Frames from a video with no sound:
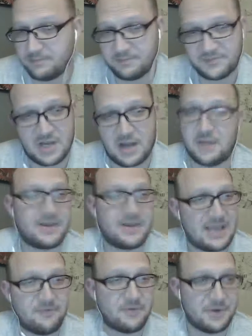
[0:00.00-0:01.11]
talking a big
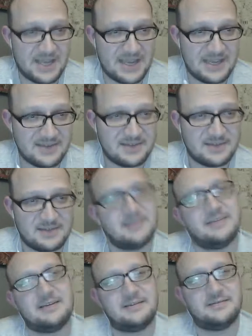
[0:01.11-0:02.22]
game for days,
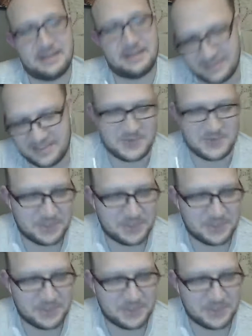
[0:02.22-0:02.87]
and this is what they're